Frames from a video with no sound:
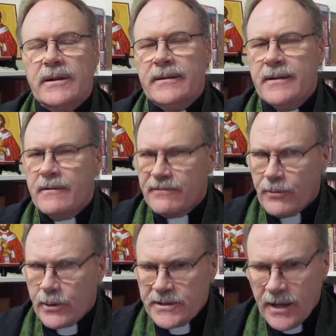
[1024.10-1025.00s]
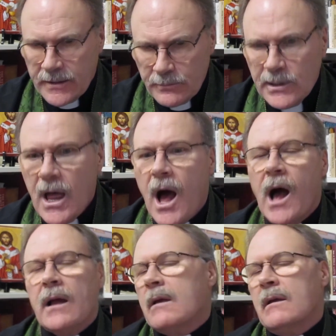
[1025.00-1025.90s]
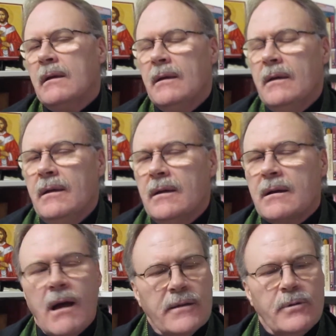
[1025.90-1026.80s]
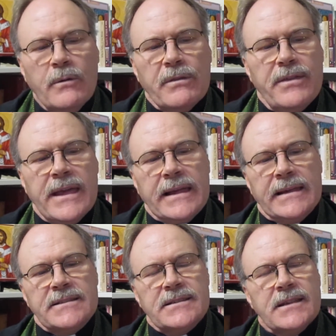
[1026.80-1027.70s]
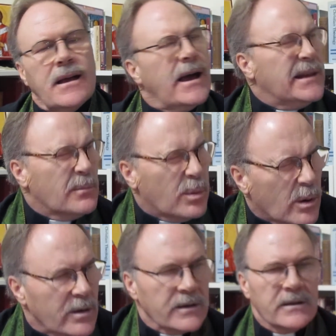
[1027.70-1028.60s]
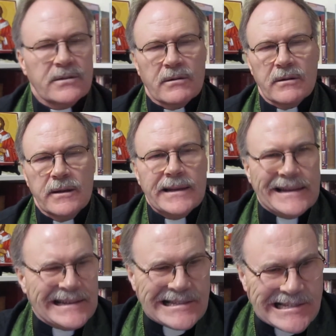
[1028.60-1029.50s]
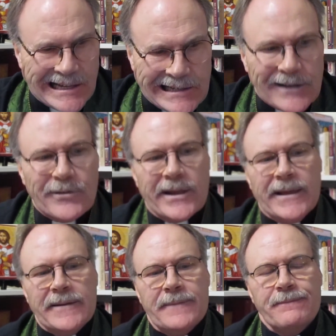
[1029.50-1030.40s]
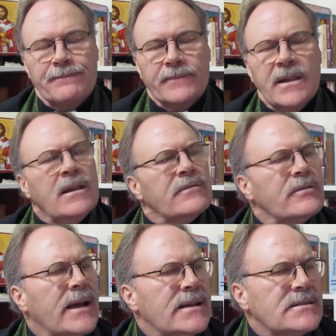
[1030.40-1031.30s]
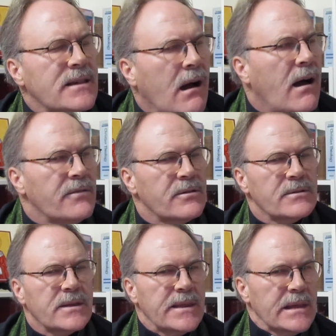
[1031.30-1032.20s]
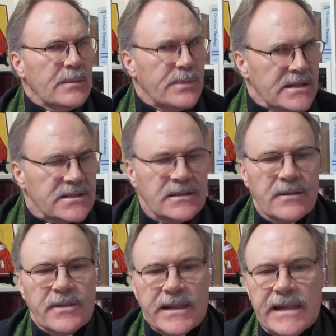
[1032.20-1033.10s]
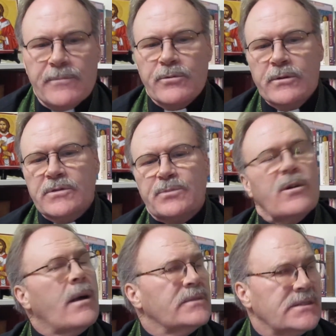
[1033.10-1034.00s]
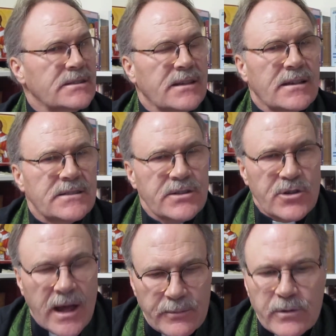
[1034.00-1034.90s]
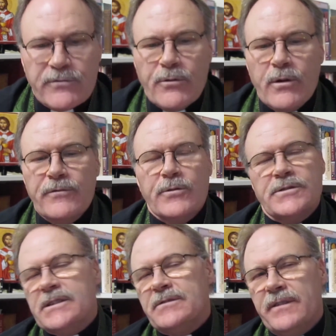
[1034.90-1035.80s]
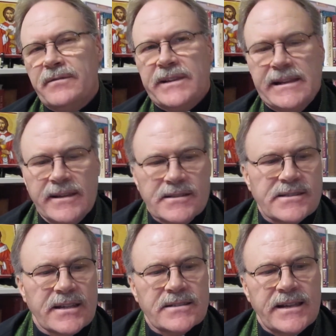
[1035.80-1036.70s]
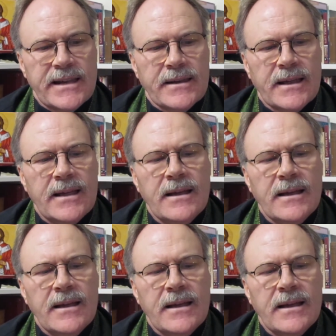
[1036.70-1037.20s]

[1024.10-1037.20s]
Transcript: a 4-ton block, God won't think it's unimportant or insignificant. For as the author to the Epistle of the Hebrews promises us in chapter 4, verses 15 and 16,